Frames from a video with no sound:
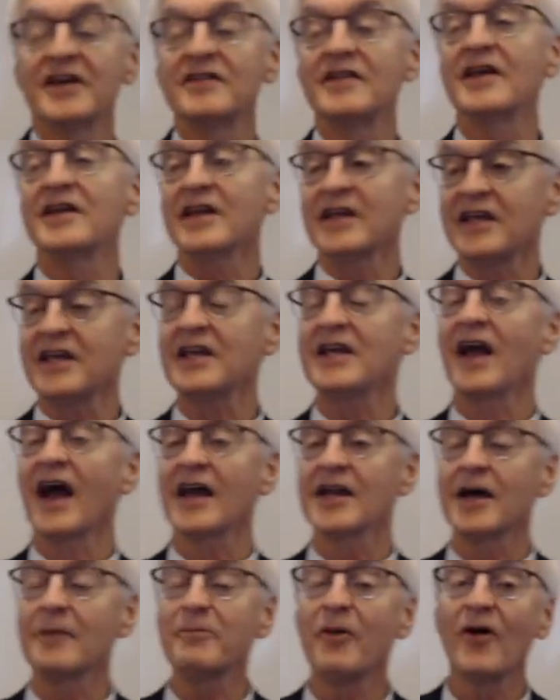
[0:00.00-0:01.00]
that he
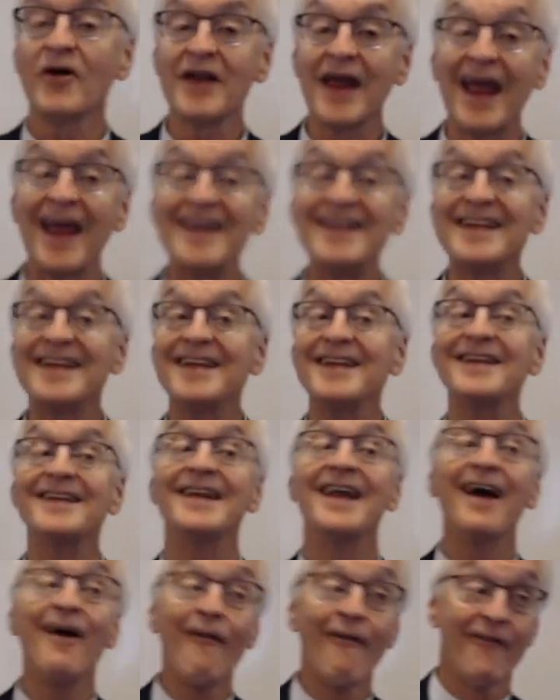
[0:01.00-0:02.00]
got up on, and he
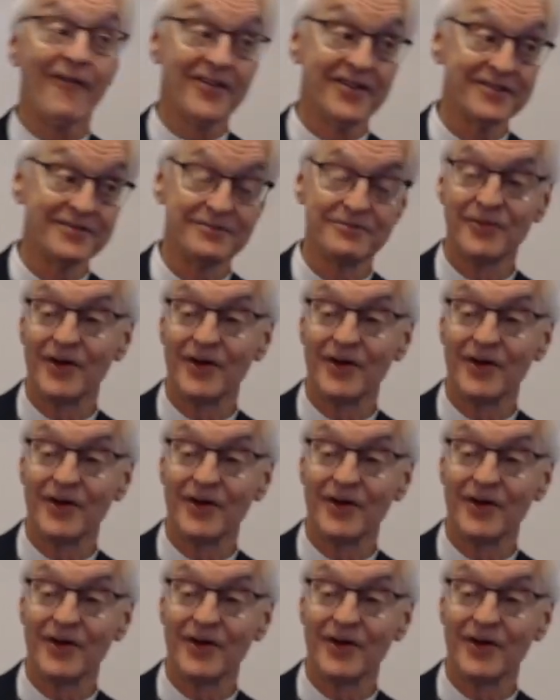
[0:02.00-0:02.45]
knelt